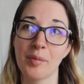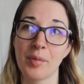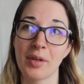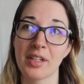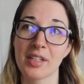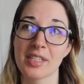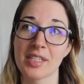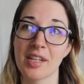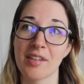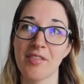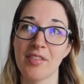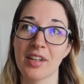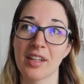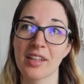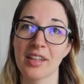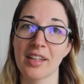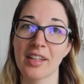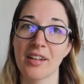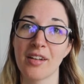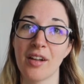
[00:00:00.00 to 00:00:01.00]
but it's
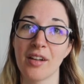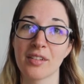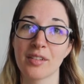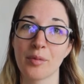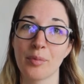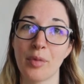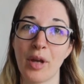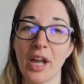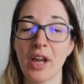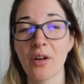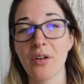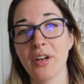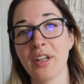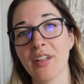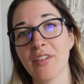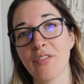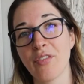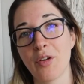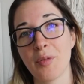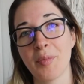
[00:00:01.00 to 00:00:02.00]
definitely not a
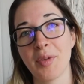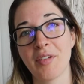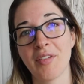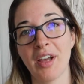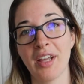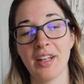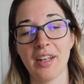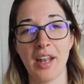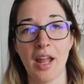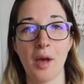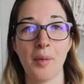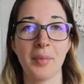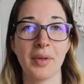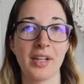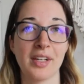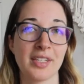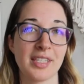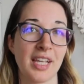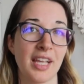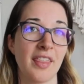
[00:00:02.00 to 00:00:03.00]
priority for me right now,
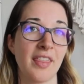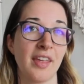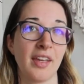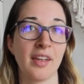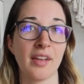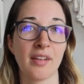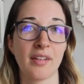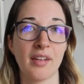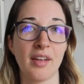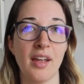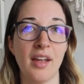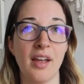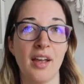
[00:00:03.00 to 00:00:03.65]
because I think